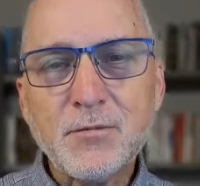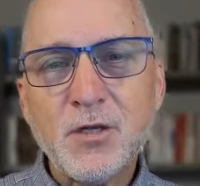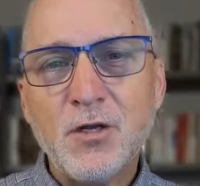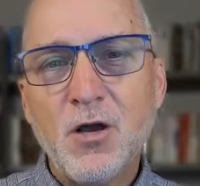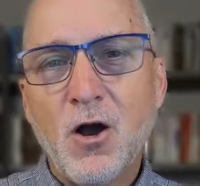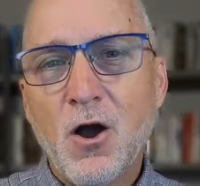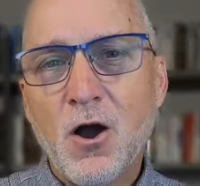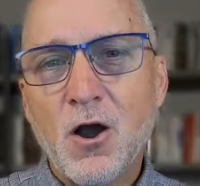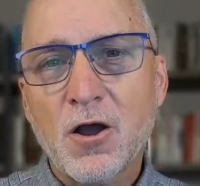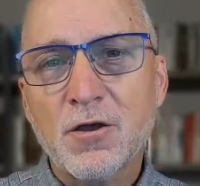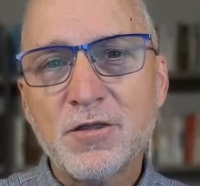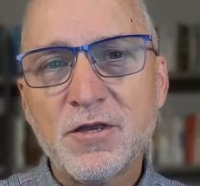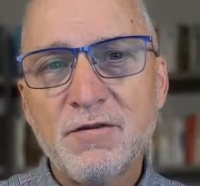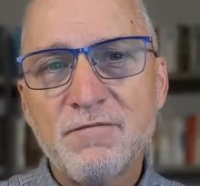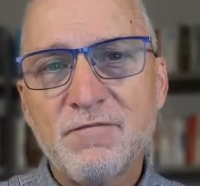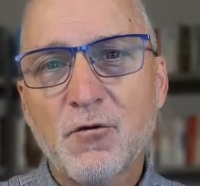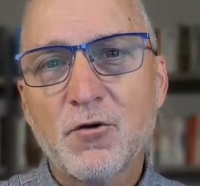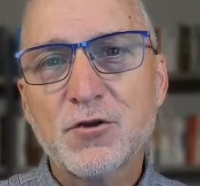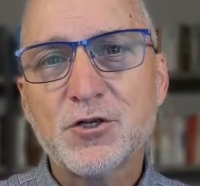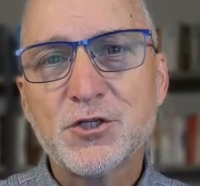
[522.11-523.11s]
are the
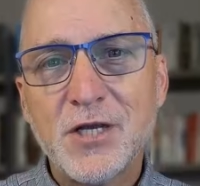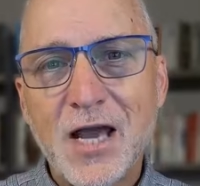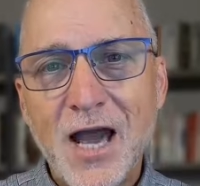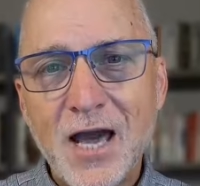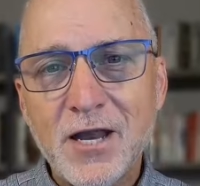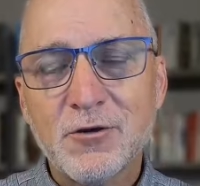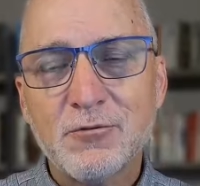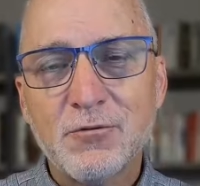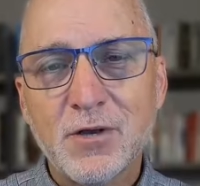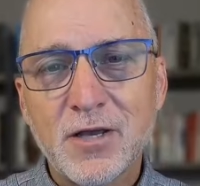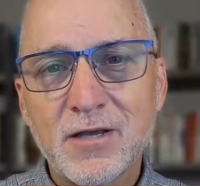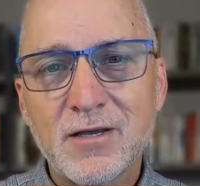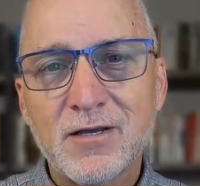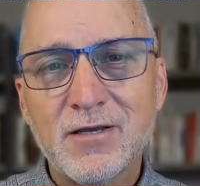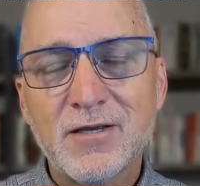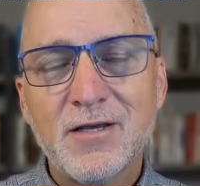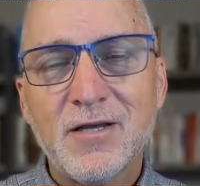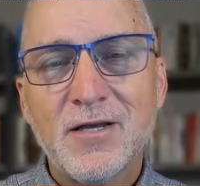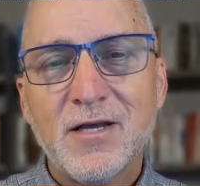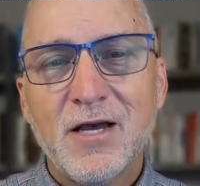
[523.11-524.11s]
foreshadowing
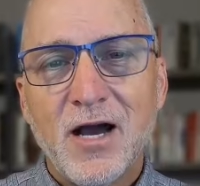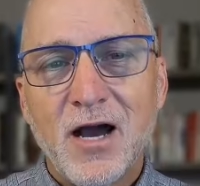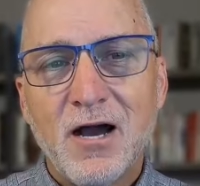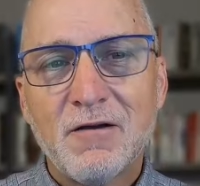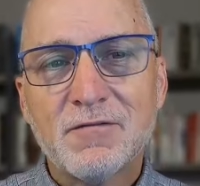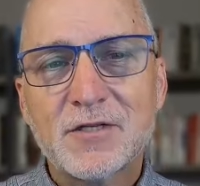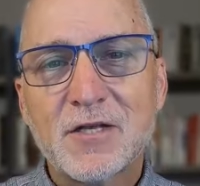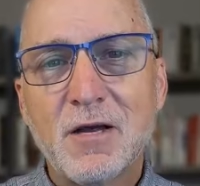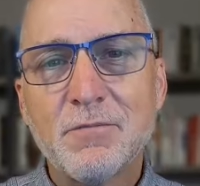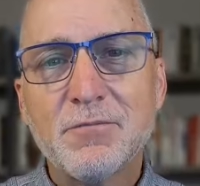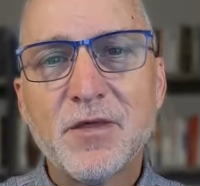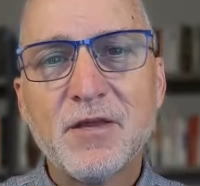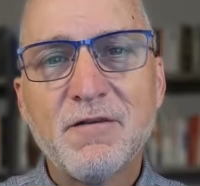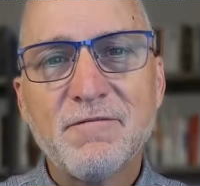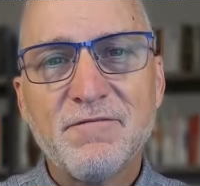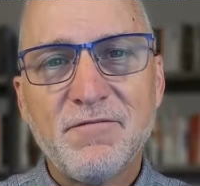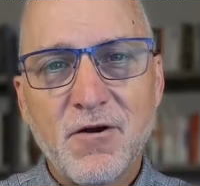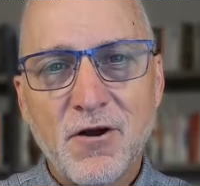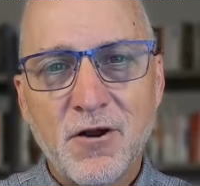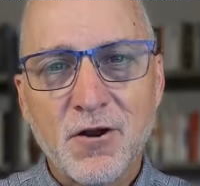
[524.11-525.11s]
of something
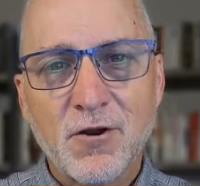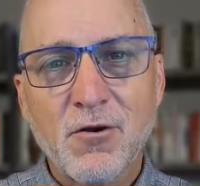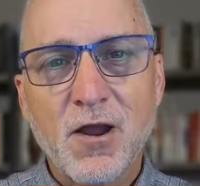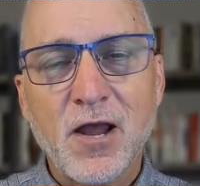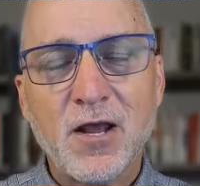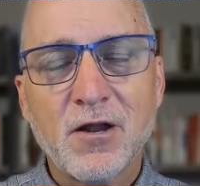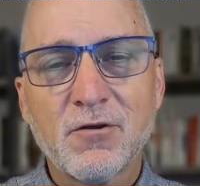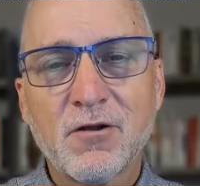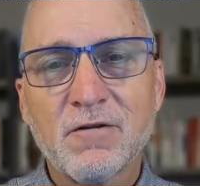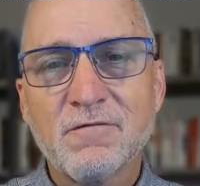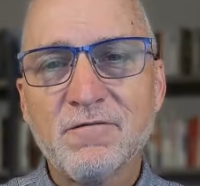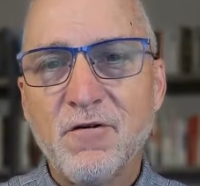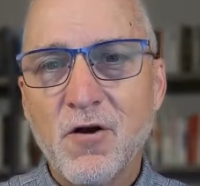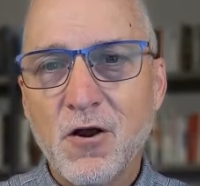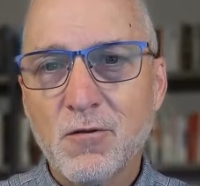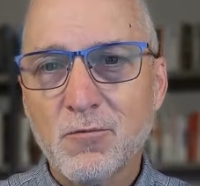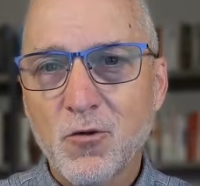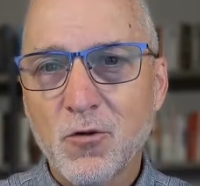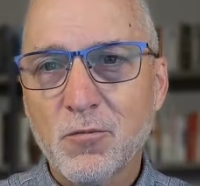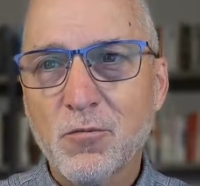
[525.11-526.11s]
far greater and far
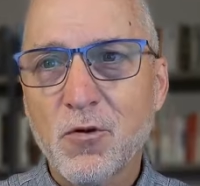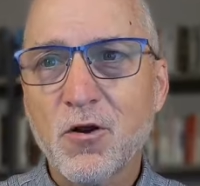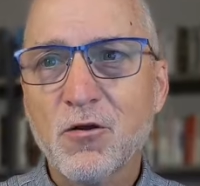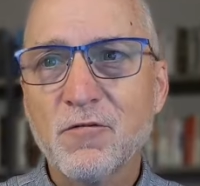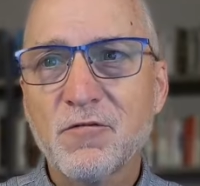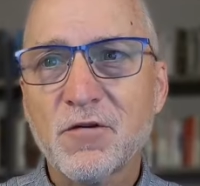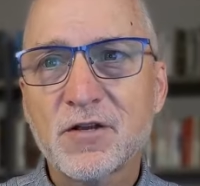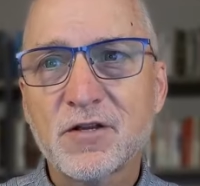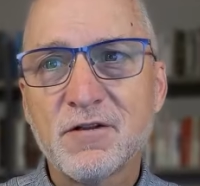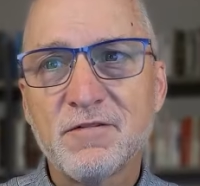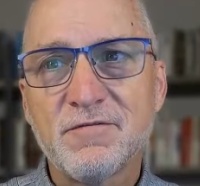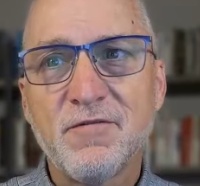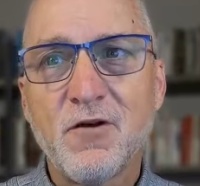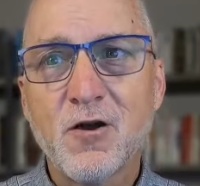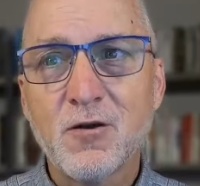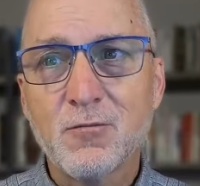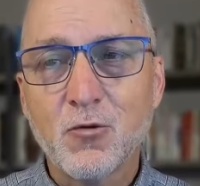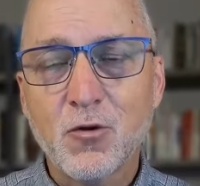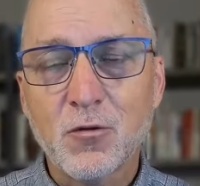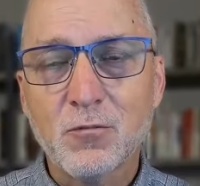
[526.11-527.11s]
more perfect and
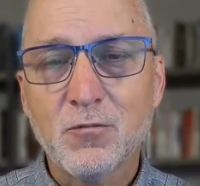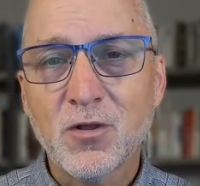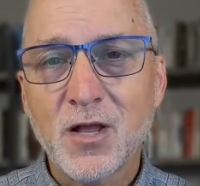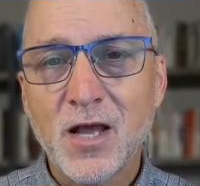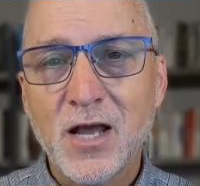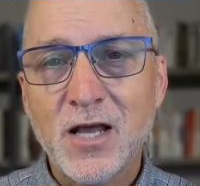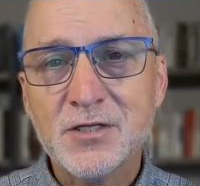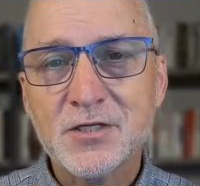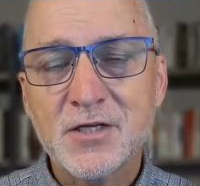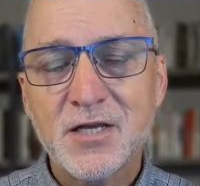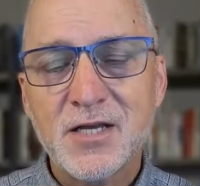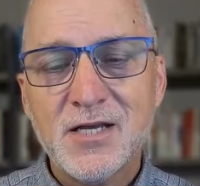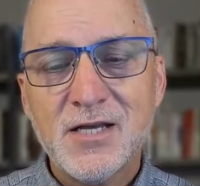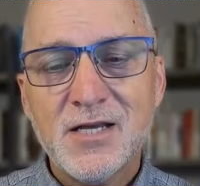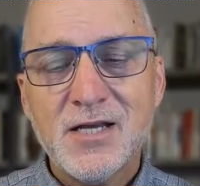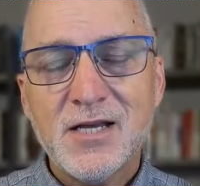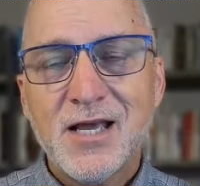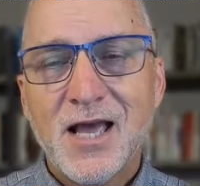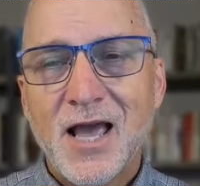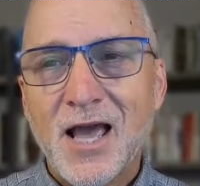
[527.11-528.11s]
far more blessed.
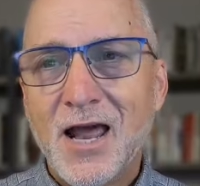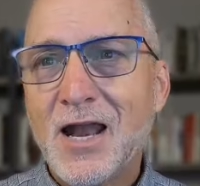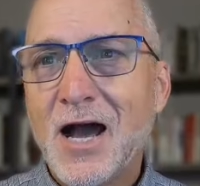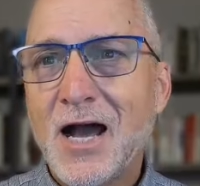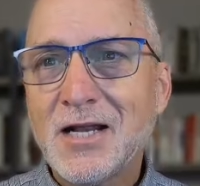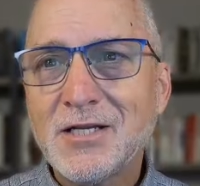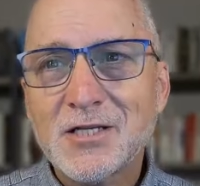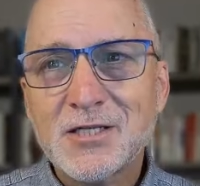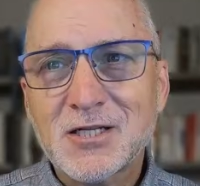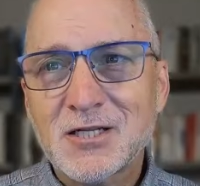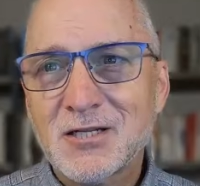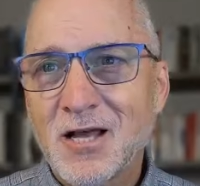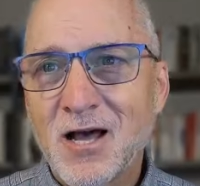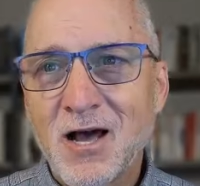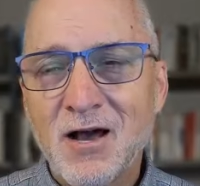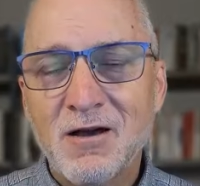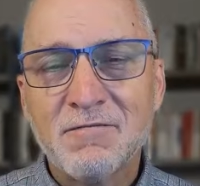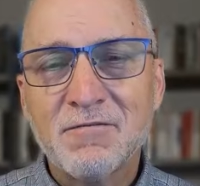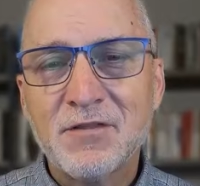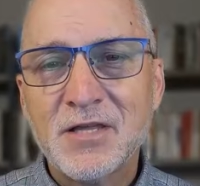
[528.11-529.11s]
And I just
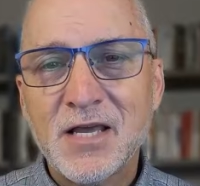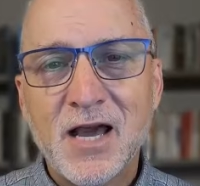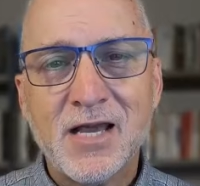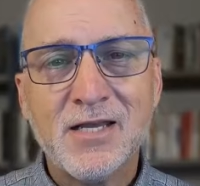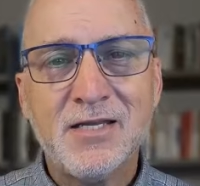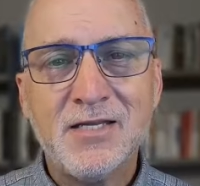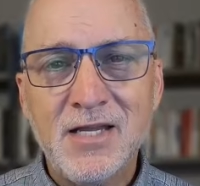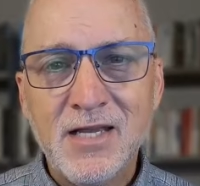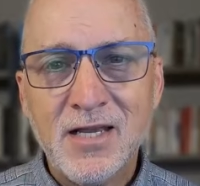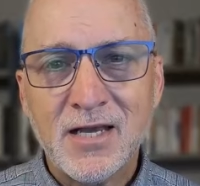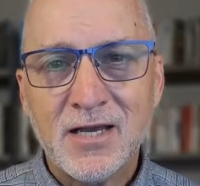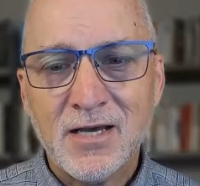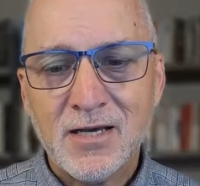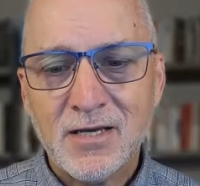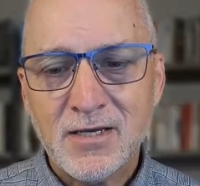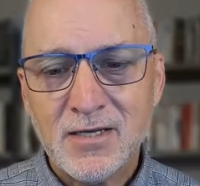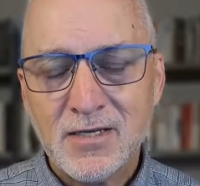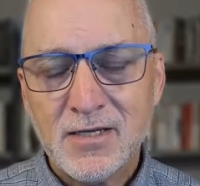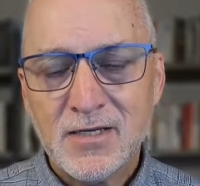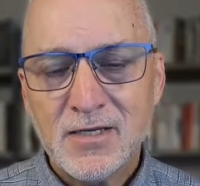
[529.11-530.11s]
love the
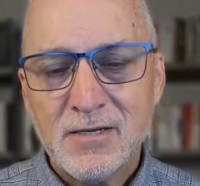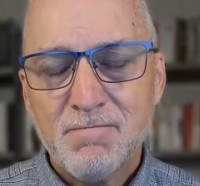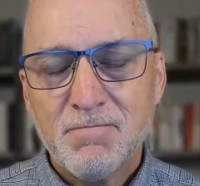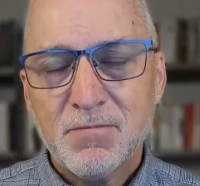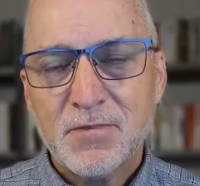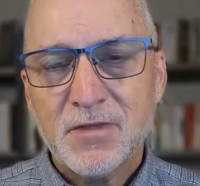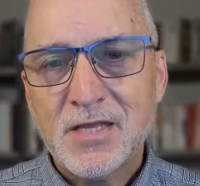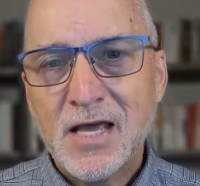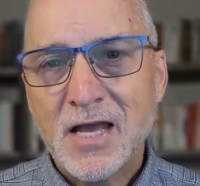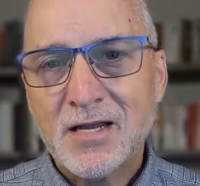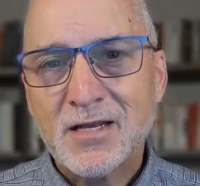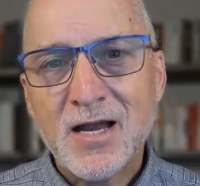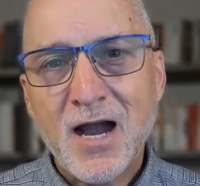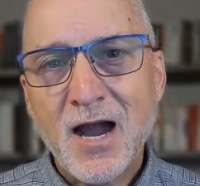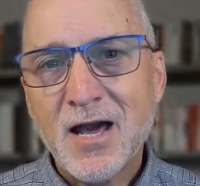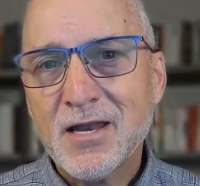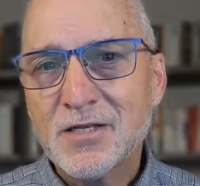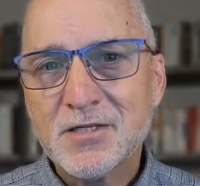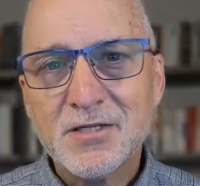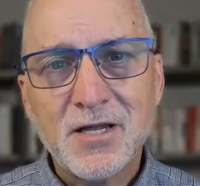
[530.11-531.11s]
idea that
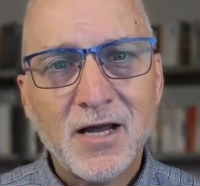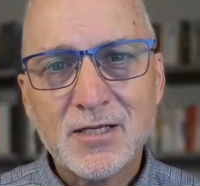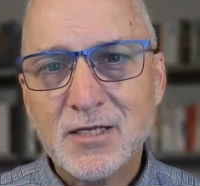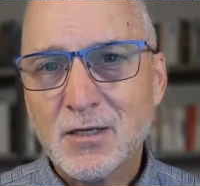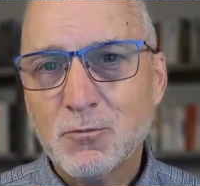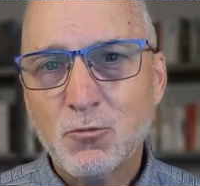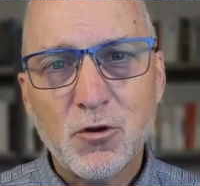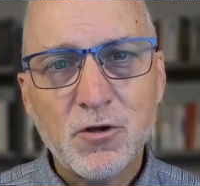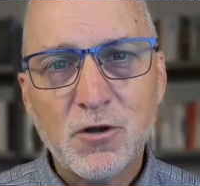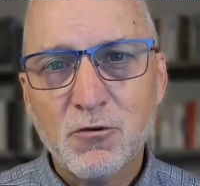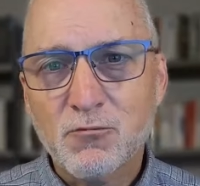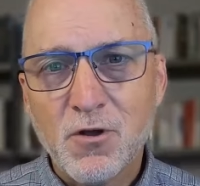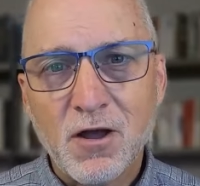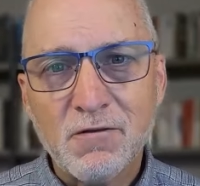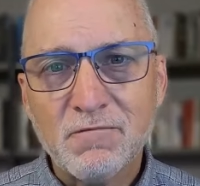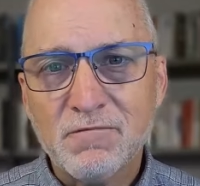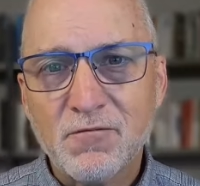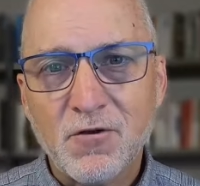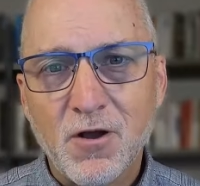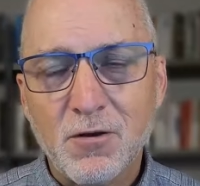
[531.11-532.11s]
God is not someone to run
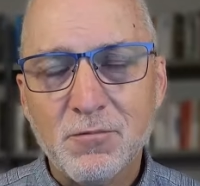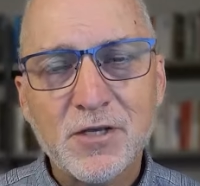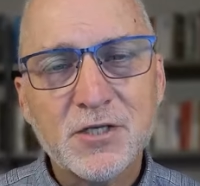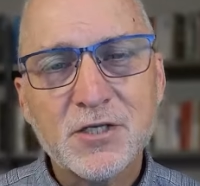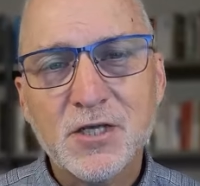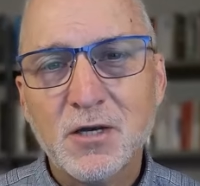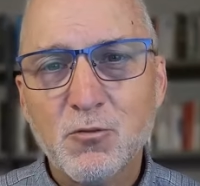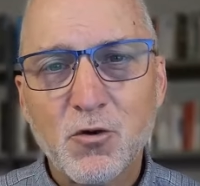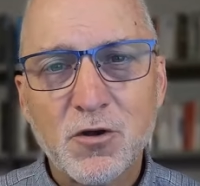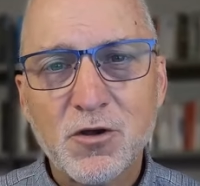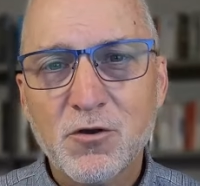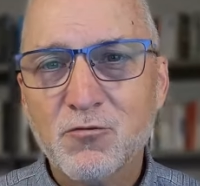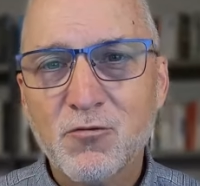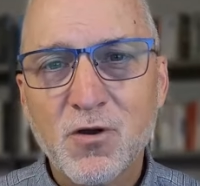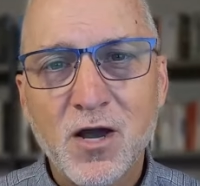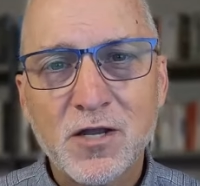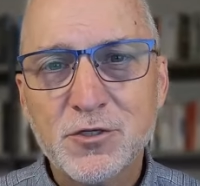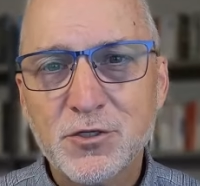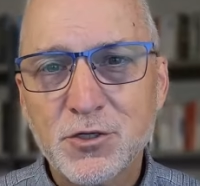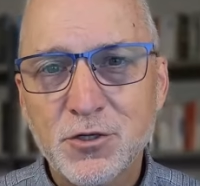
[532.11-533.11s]
from, He's someone to
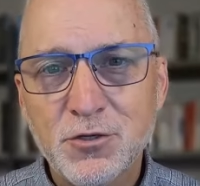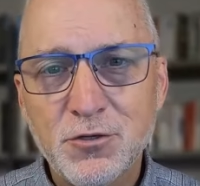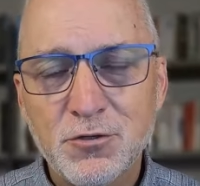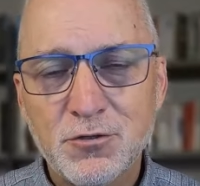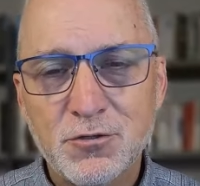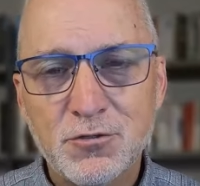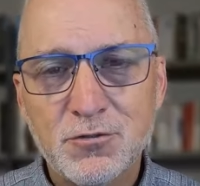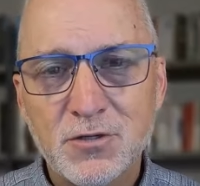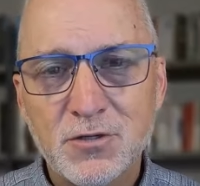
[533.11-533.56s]
run to.